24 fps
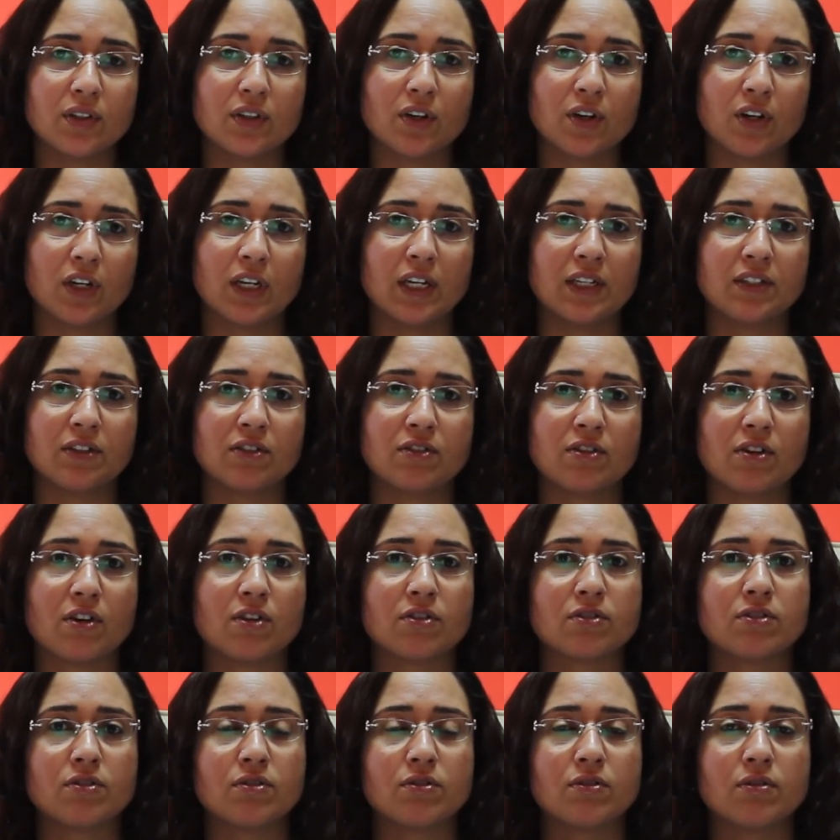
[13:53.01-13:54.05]
early to
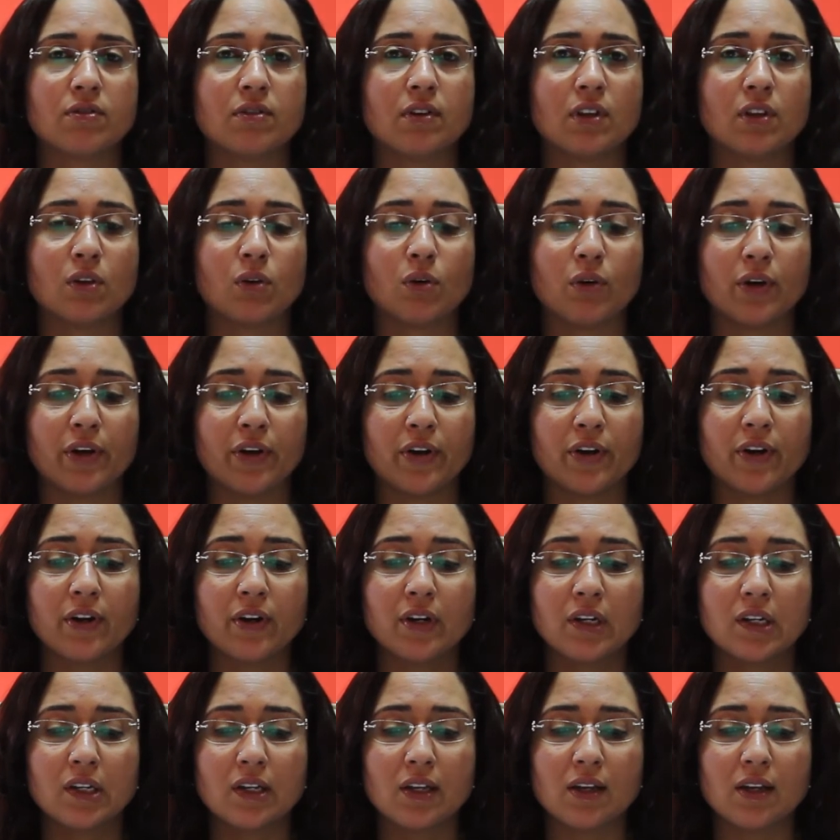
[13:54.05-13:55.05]
talk to a lawyer